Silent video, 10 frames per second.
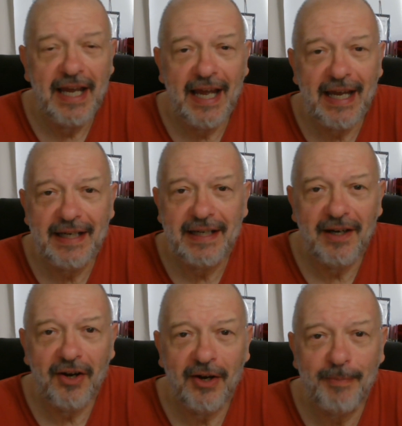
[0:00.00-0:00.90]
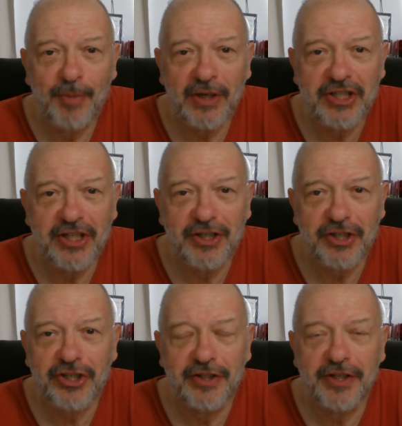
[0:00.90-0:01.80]
and I bung it in the
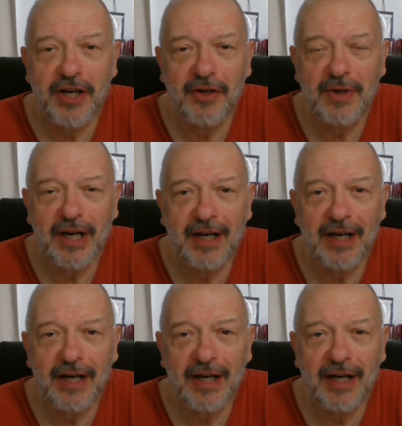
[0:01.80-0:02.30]
studio